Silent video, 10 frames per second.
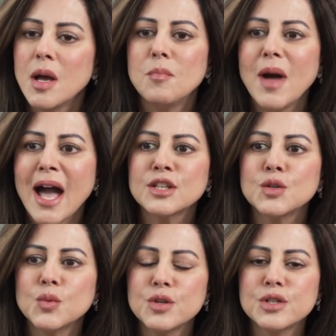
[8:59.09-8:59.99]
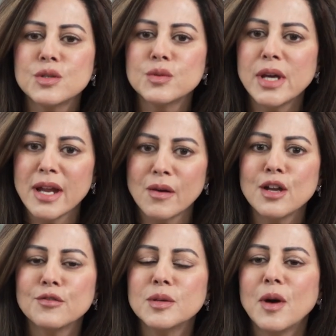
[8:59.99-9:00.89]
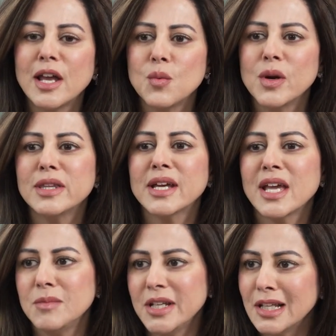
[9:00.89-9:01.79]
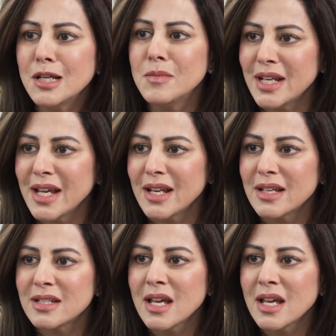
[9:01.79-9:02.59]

back towards to the area of the body where they can be eliminated.